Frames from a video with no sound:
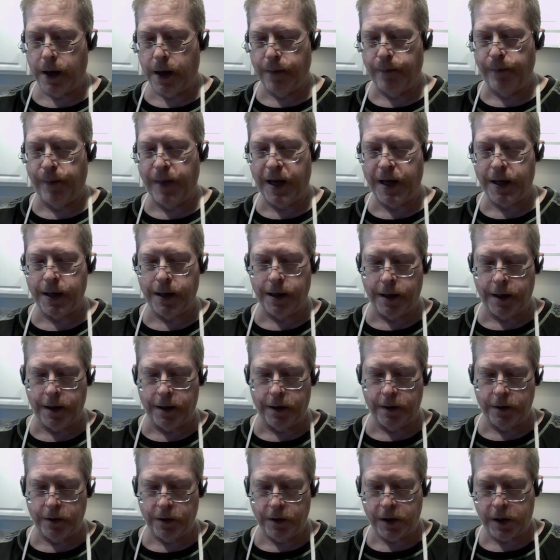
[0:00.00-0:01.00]
I'm making it
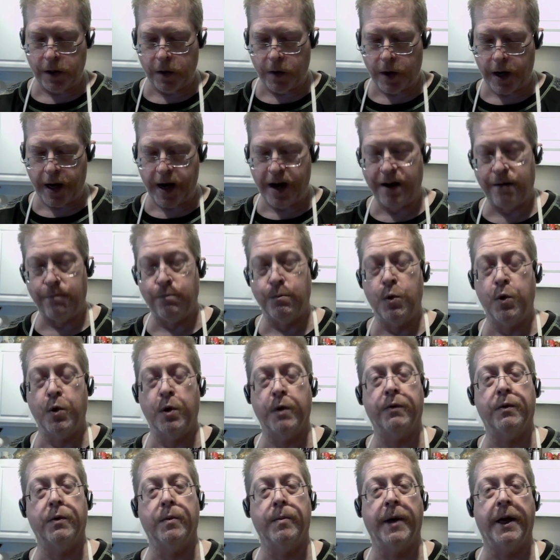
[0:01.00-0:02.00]
so that I have more
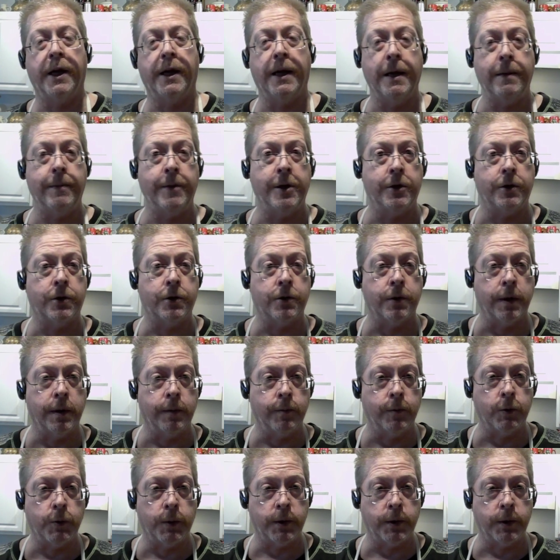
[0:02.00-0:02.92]
for my gaming streams,